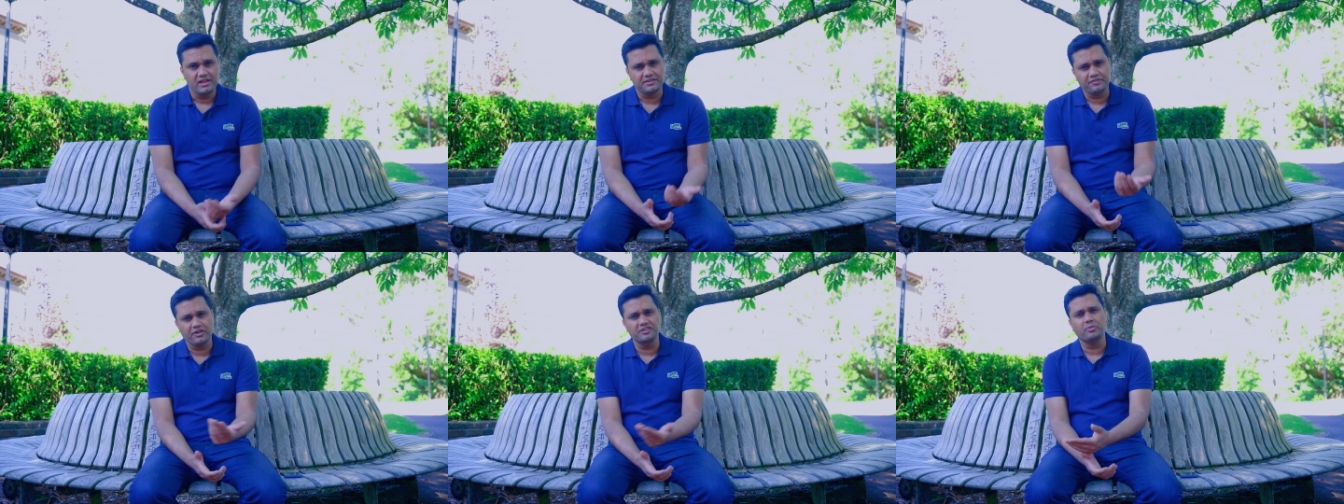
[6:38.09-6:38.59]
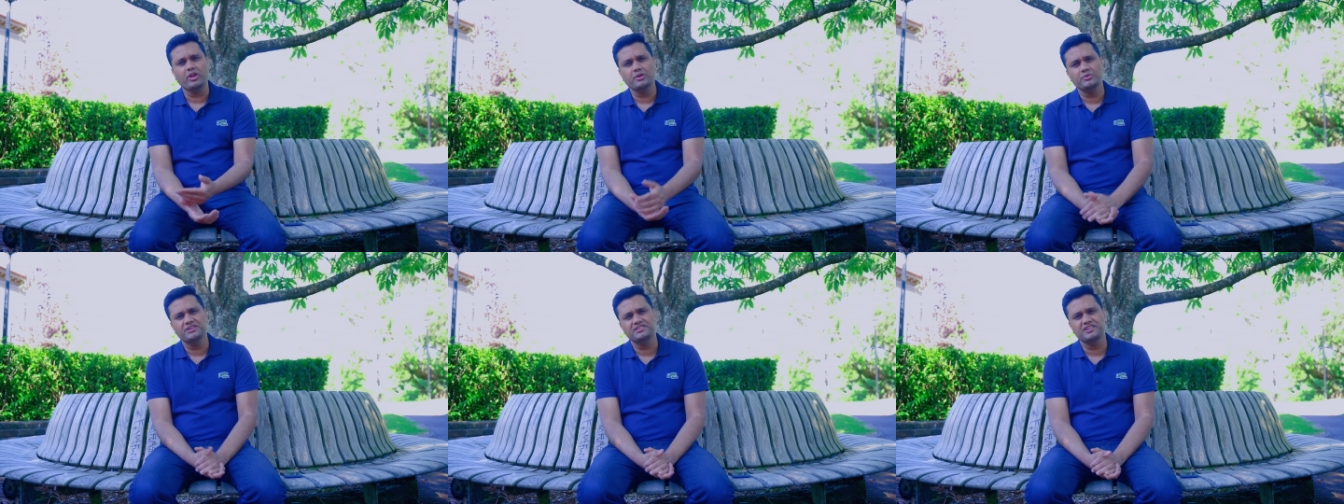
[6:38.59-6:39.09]
As far as
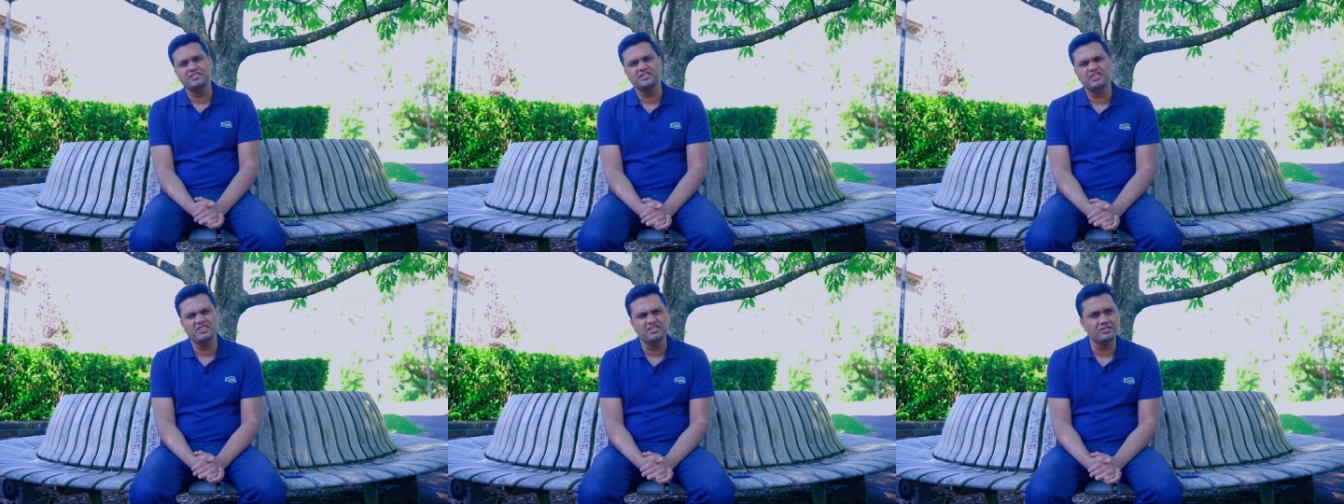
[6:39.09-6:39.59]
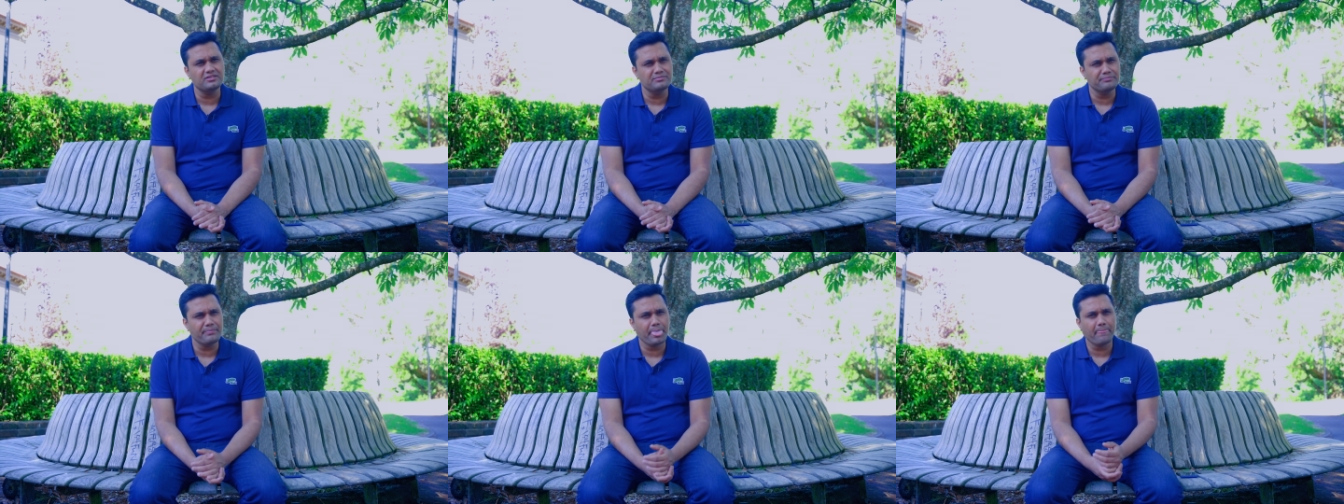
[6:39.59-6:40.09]
Bollywood is concerned,
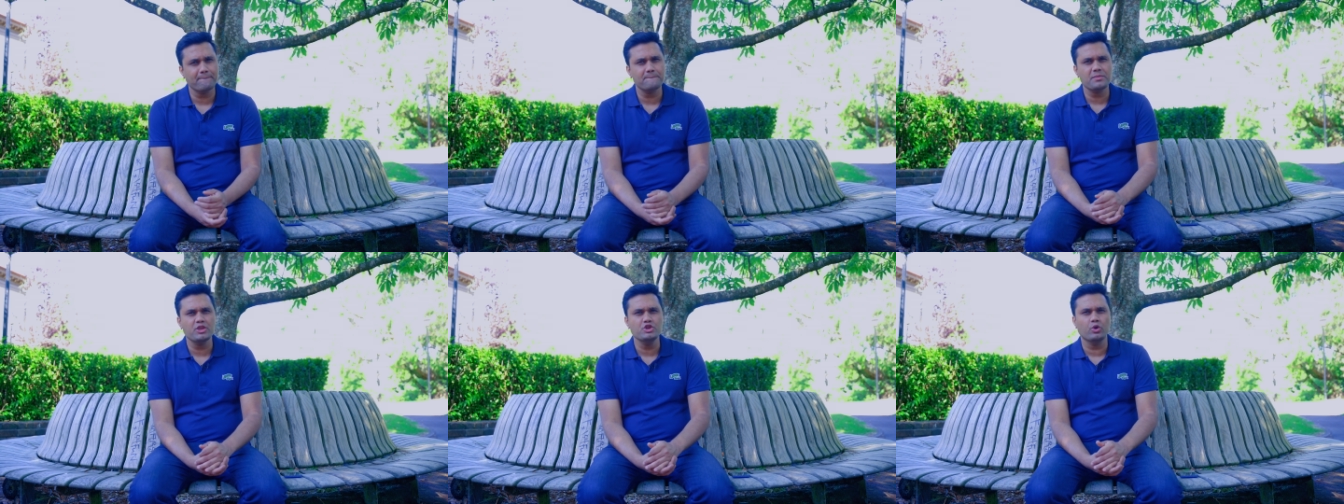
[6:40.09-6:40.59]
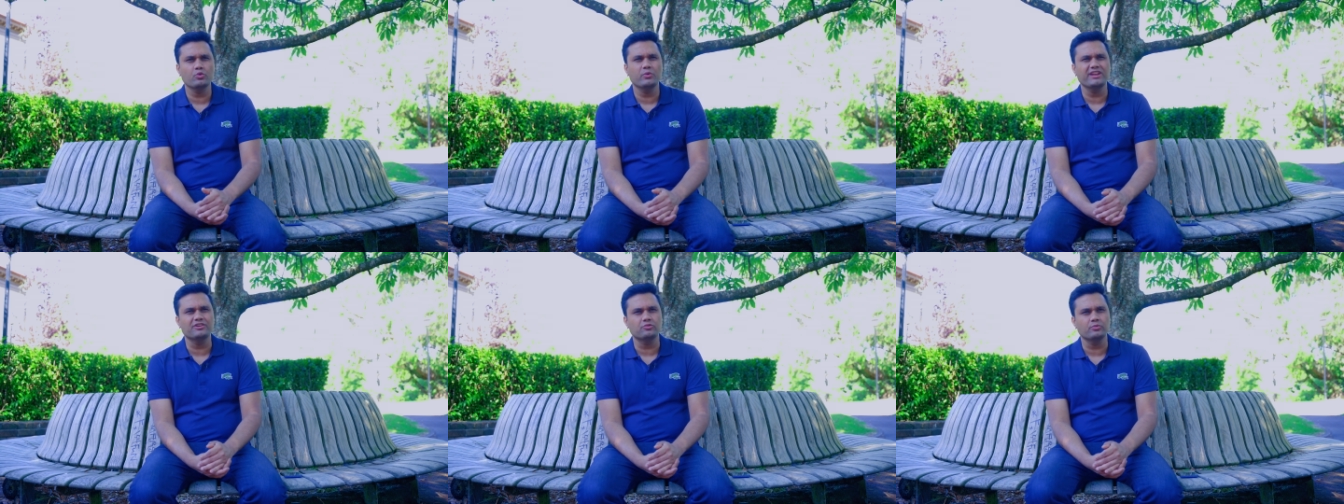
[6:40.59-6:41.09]
you don't
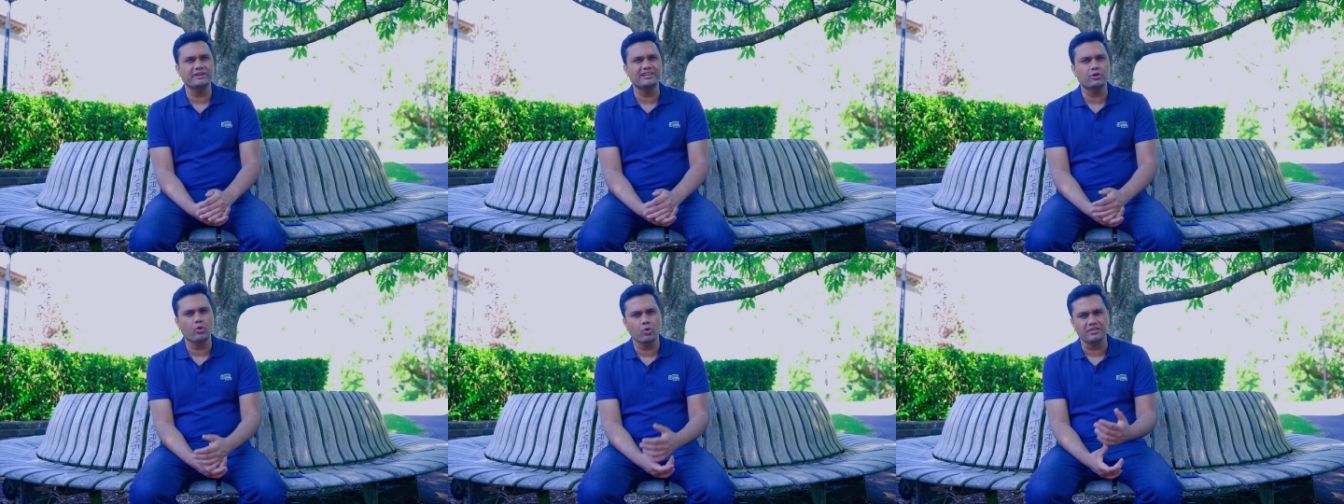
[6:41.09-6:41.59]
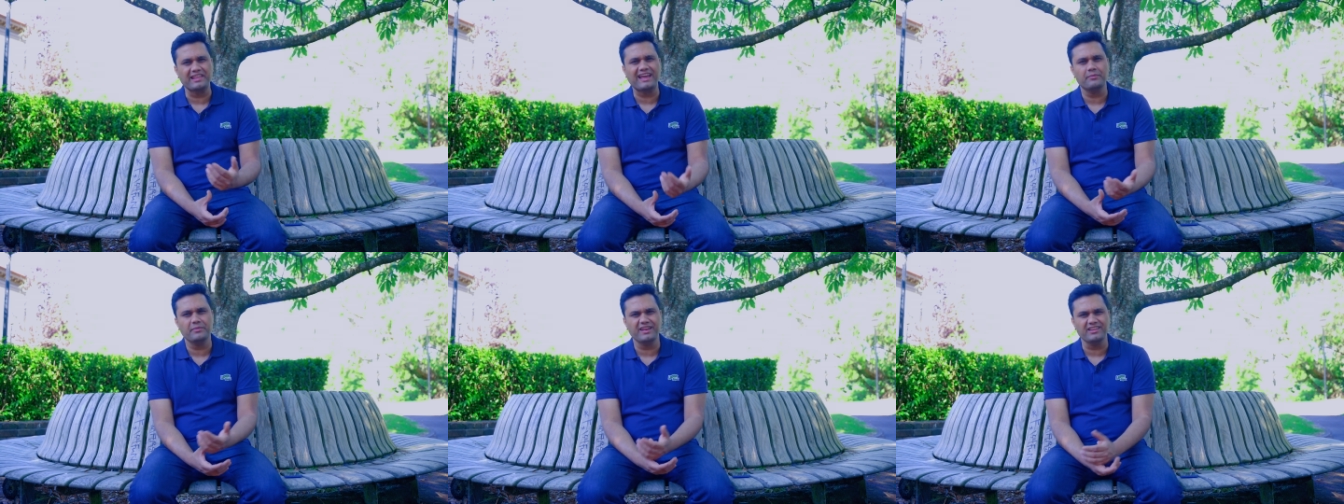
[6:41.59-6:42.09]
really recall
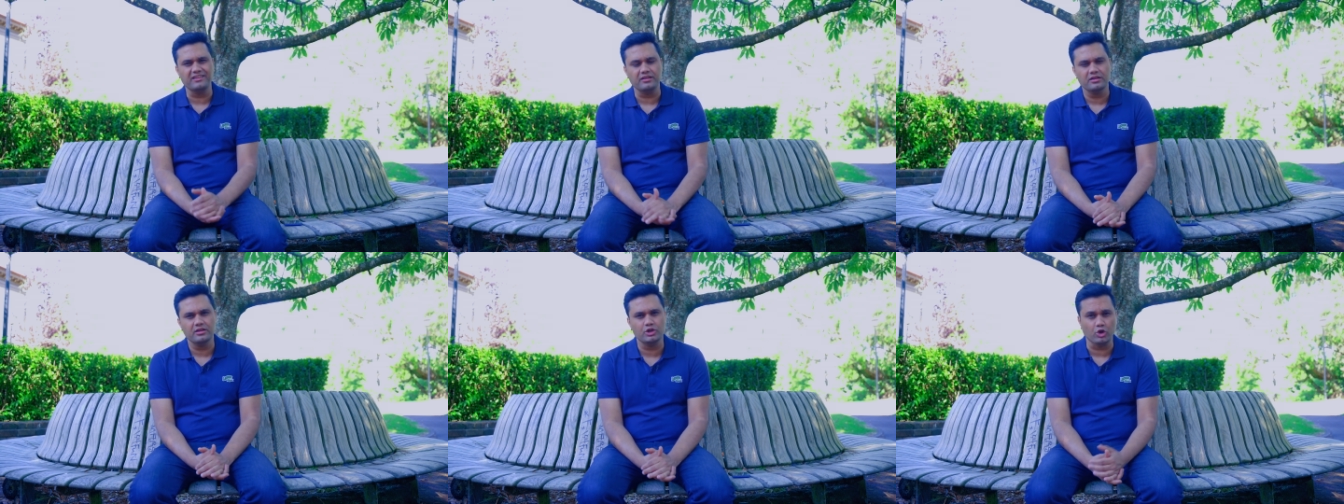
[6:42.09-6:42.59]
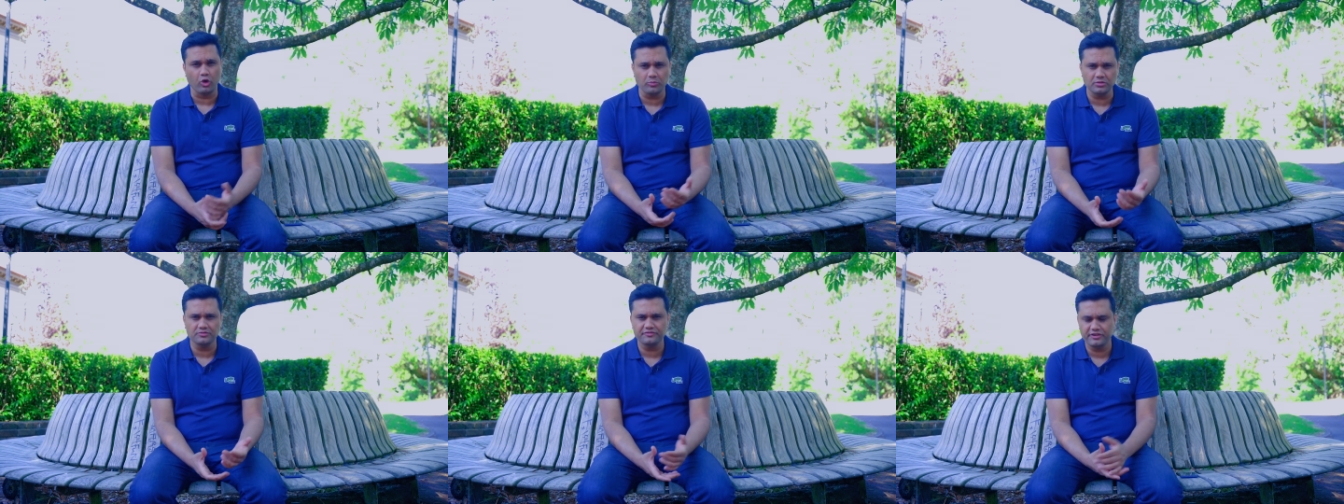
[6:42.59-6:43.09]
that many
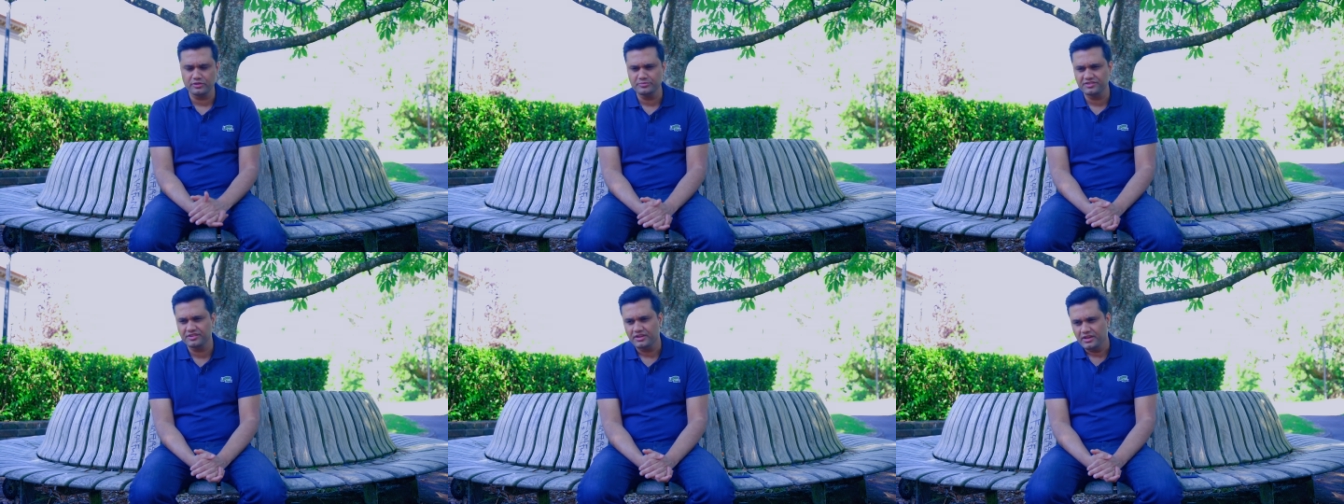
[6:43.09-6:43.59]
global films.